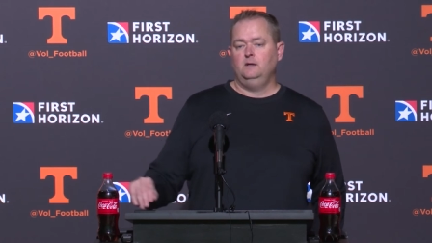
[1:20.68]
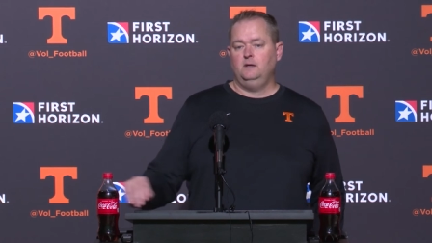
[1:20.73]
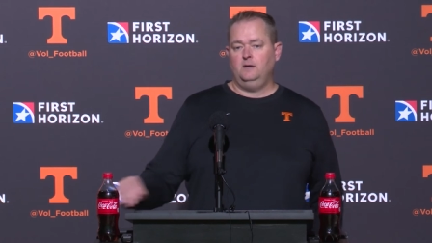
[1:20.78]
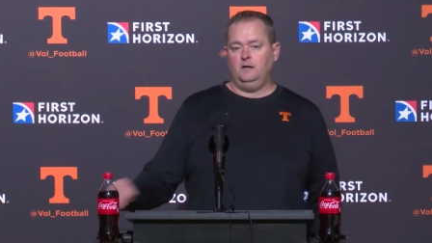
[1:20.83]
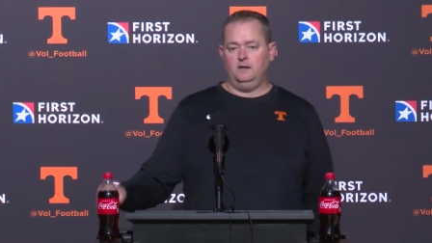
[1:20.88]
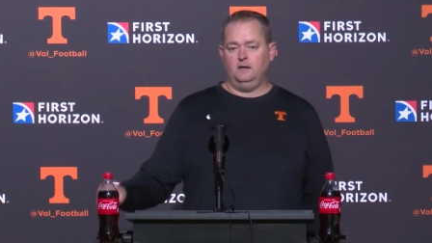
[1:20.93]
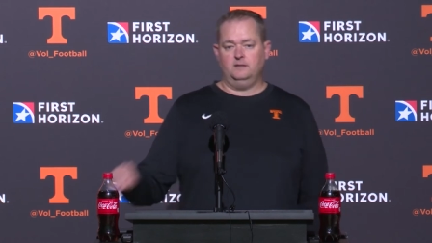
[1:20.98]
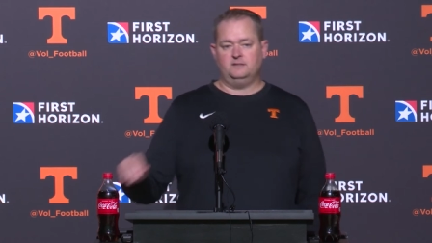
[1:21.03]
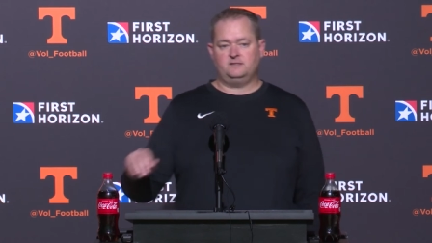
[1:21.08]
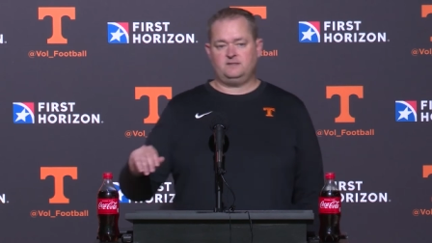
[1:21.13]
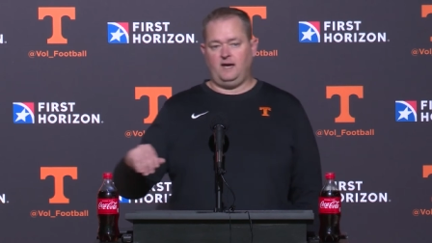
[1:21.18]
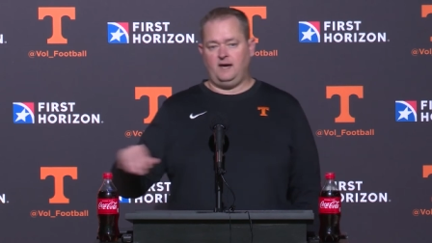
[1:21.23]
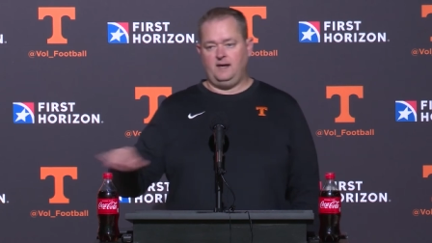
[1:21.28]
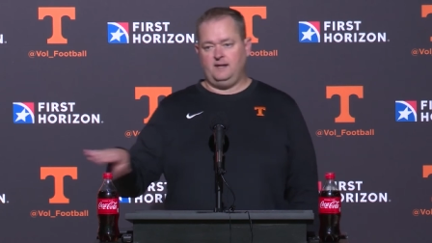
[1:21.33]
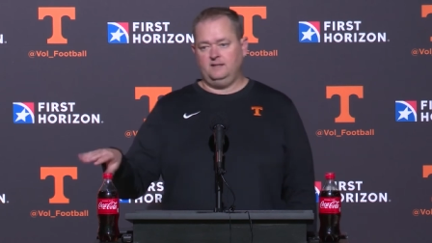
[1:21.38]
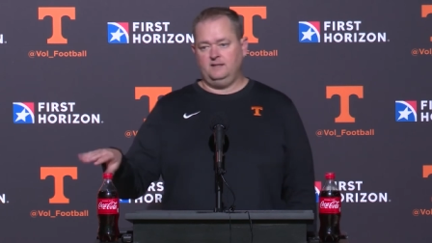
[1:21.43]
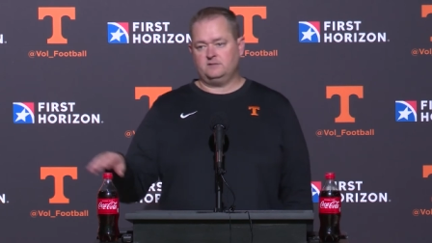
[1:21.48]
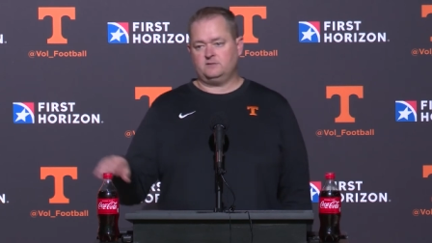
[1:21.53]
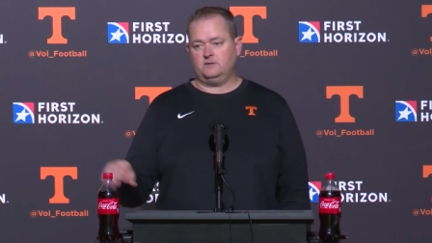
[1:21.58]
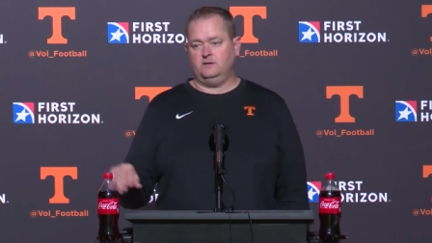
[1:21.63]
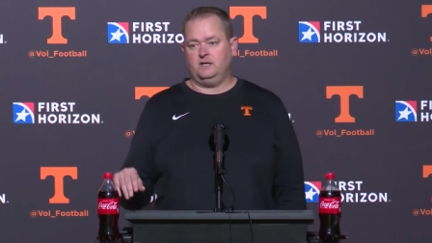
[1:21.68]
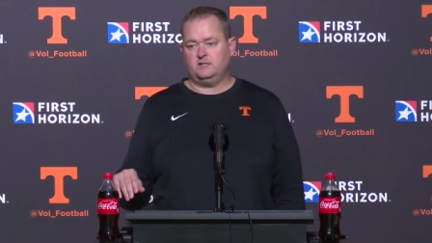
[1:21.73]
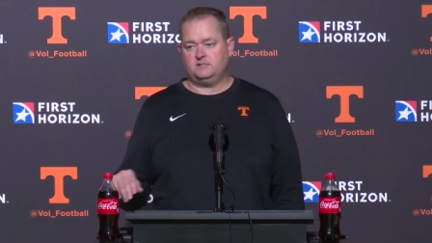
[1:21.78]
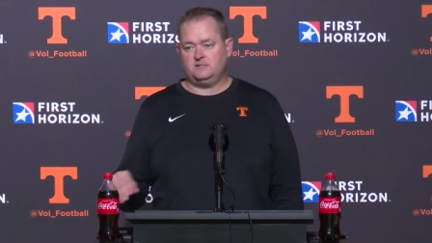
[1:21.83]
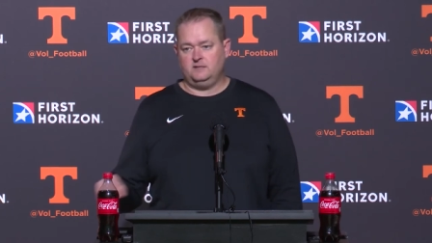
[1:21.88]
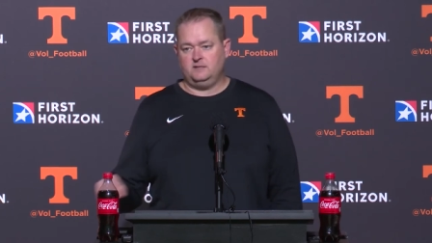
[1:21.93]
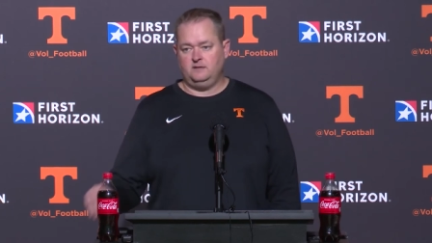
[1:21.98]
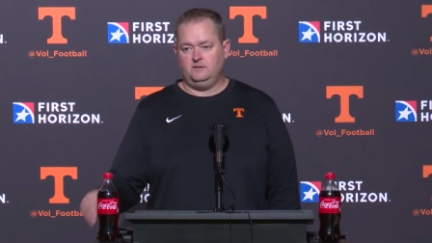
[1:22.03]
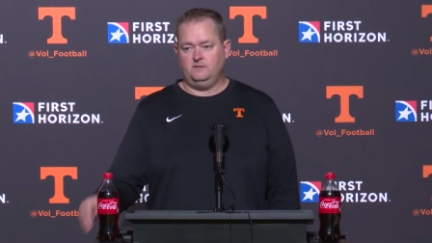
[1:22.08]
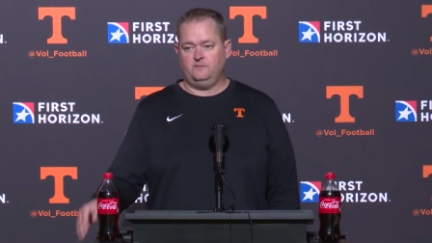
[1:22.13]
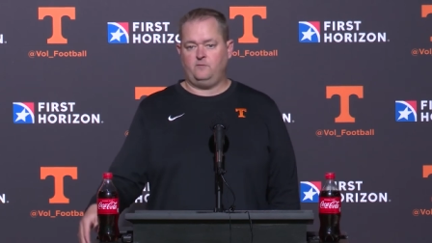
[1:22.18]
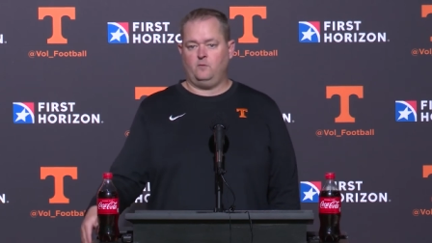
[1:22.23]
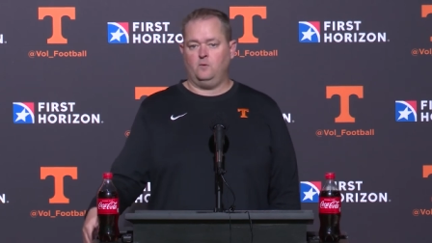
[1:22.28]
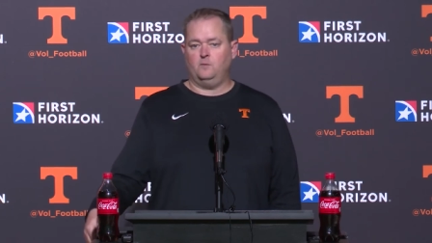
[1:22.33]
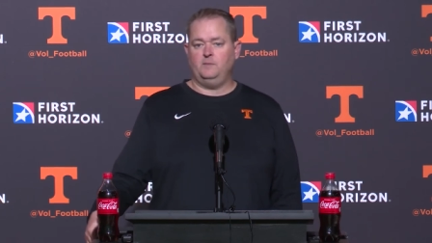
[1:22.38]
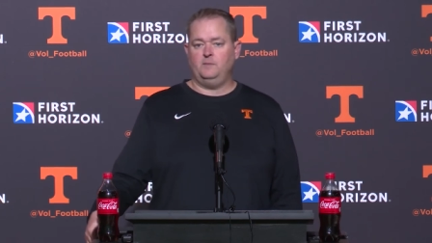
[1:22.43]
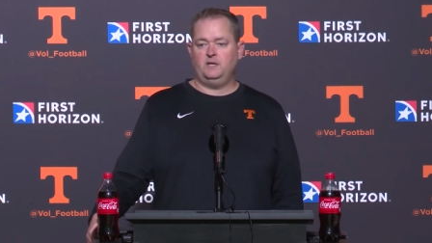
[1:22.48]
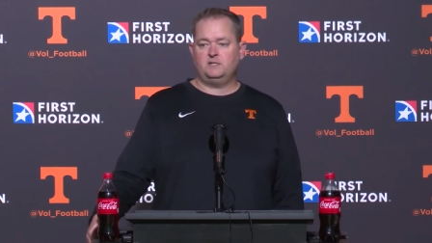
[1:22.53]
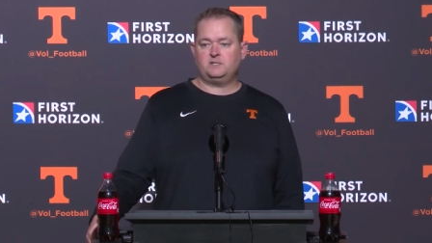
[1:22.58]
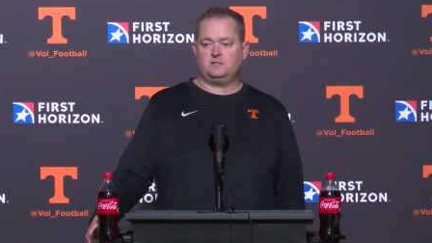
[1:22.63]
as tight ends are exiting in the
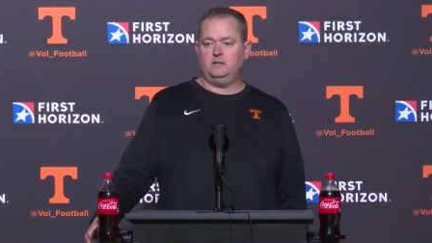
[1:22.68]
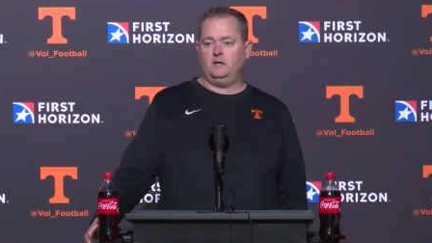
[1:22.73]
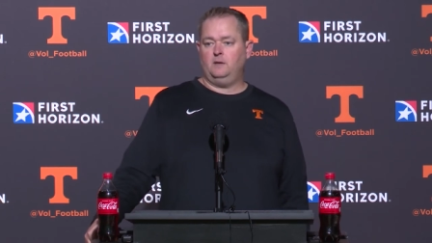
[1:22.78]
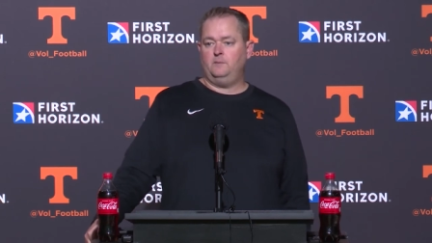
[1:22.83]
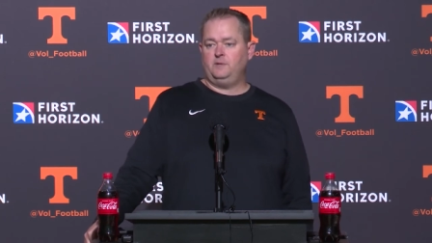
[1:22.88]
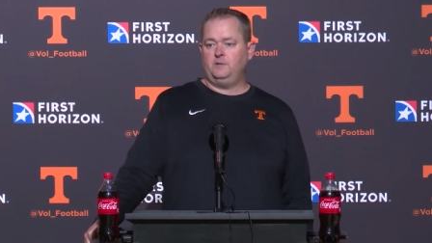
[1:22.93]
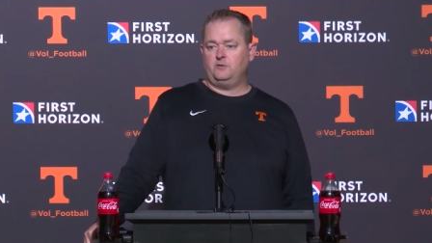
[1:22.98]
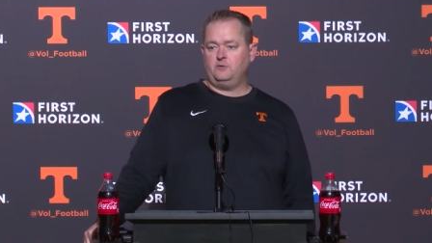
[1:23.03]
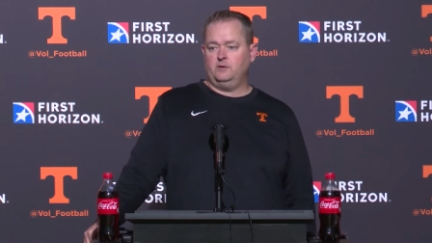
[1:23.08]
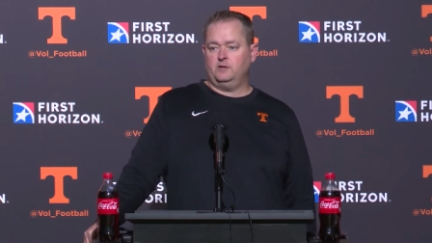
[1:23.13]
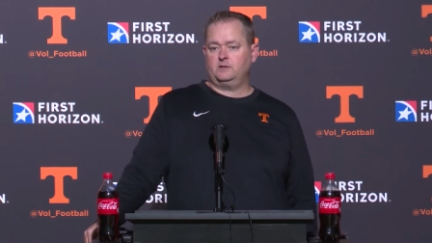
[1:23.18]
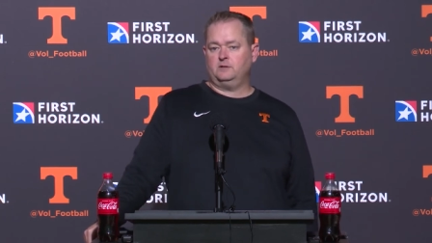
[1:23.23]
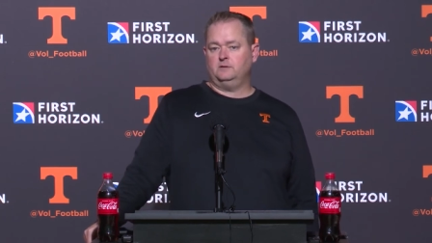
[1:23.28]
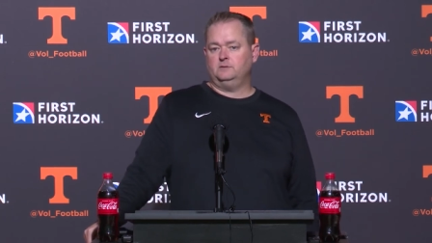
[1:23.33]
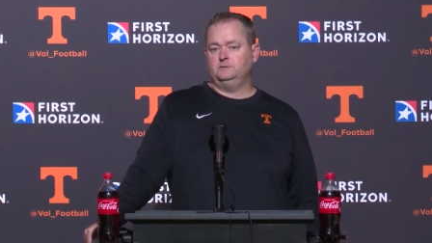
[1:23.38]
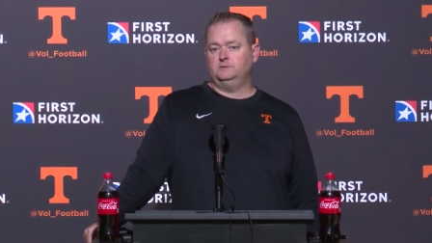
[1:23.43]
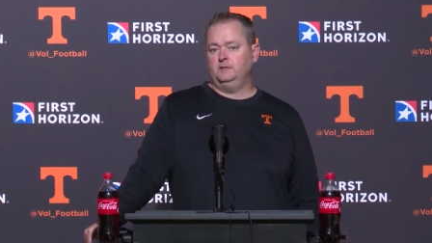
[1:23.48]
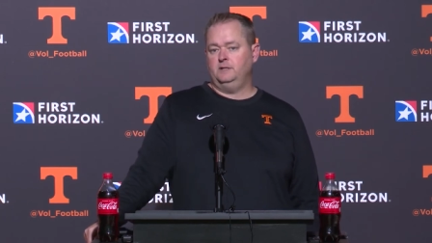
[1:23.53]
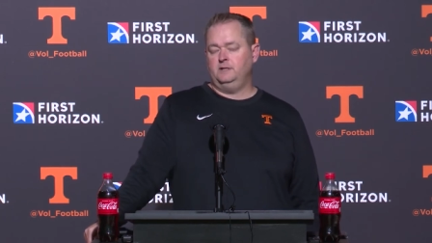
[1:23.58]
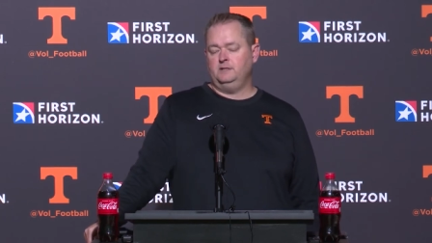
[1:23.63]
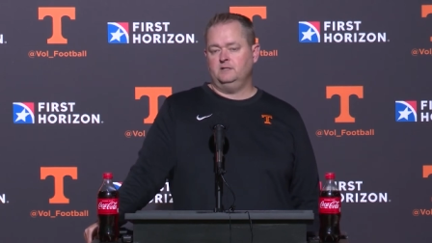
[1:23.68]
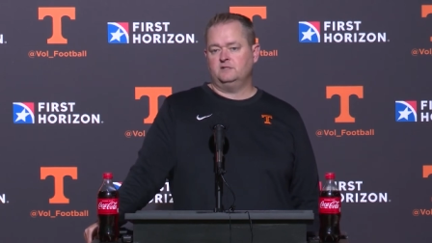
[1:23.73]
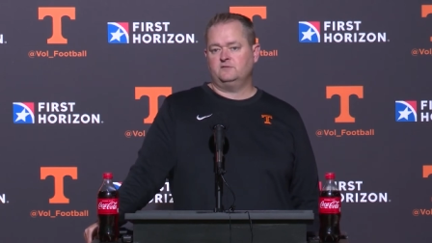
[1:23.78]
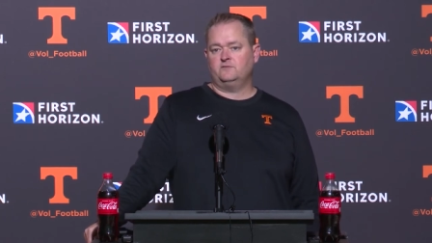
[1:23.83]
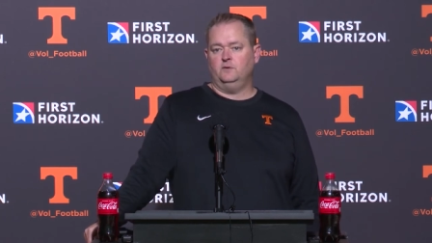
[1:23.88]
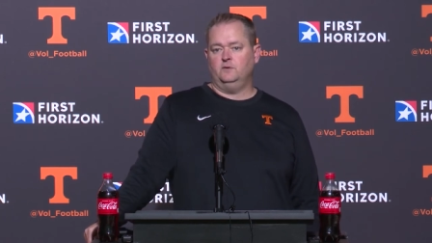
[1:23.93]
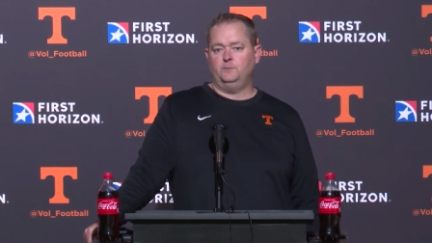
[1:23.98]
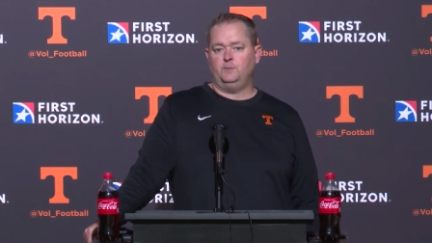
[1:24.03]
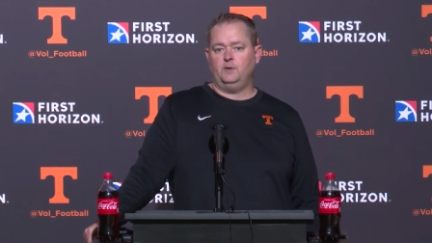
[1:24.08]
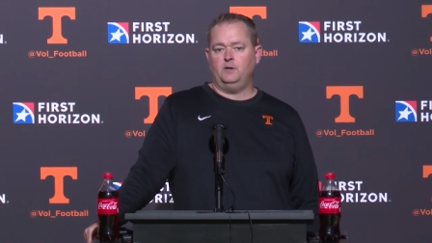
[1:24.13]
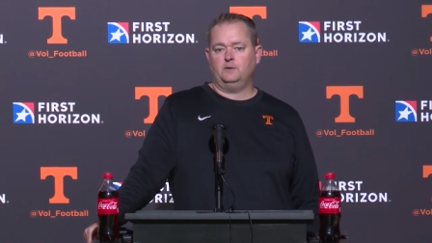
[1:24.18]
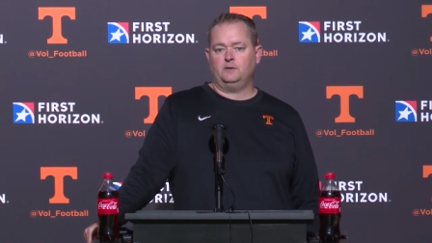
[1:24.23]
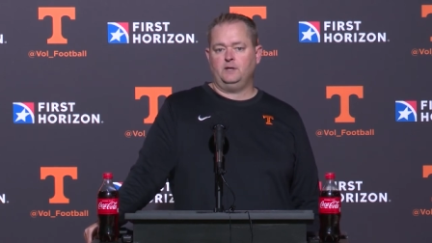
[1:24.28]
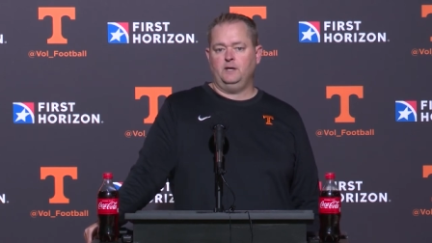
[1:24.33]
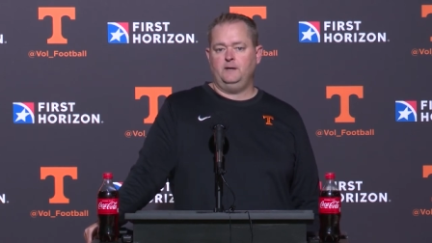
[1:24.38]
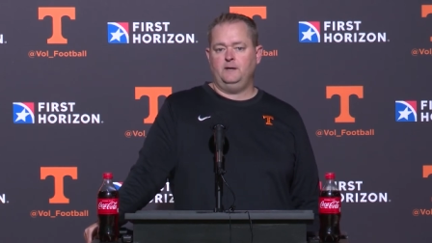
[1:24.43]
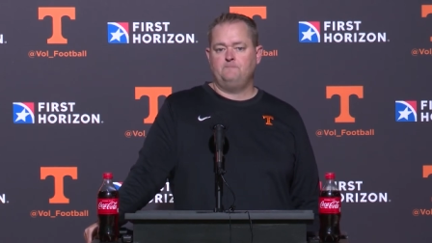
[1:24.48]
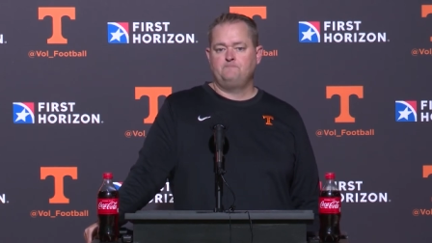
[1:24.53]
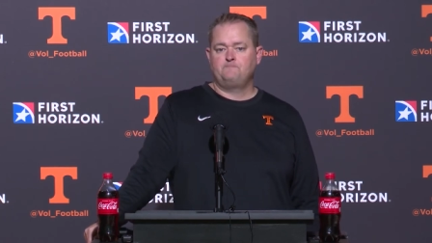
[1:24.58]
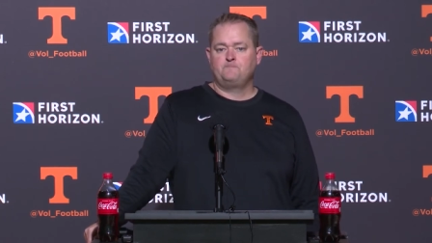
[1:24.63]
formation, that will be critical in this football
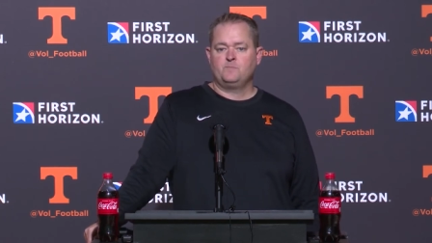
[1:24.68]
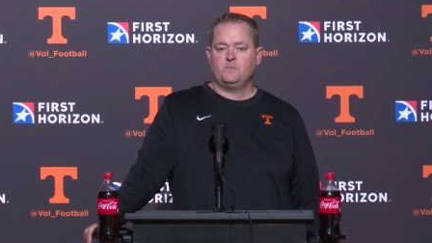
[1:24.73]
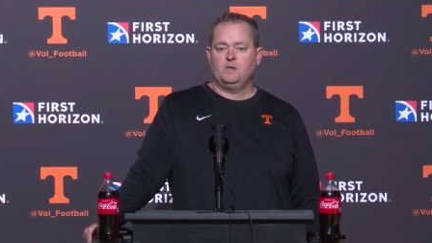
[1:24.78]
game.